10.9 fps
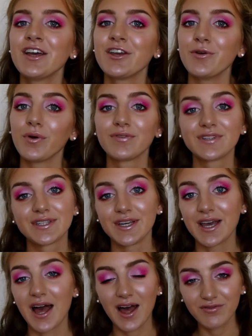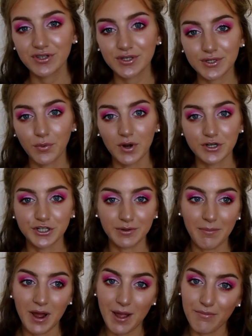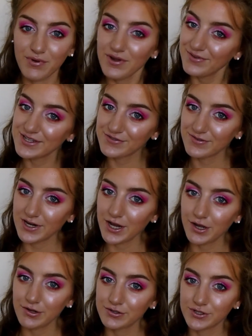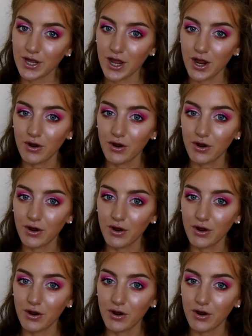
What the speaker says: you obviously haven't watched my previous video, so